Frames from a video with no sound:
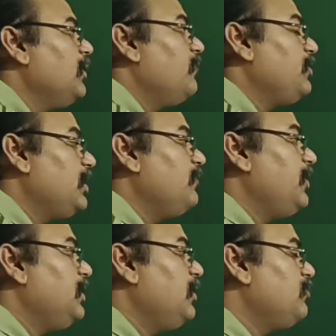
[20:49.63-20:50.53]
we can
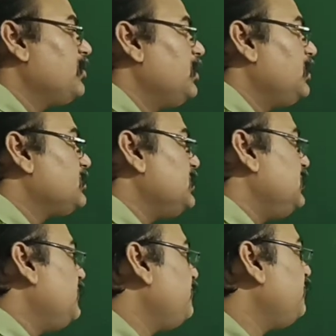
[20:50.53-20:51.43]
find out,
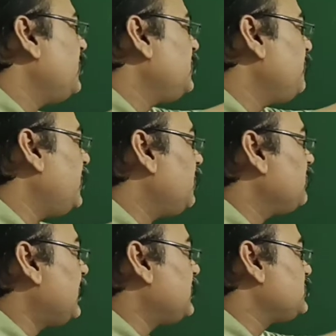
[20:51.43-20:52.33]
see, if you want to find
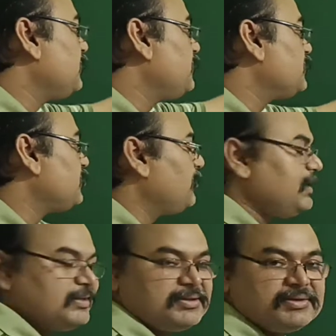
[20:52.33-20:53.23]
out direction of force on
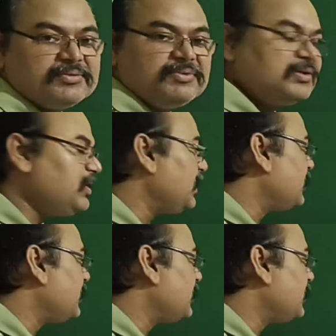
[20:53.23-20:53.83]
this, what you will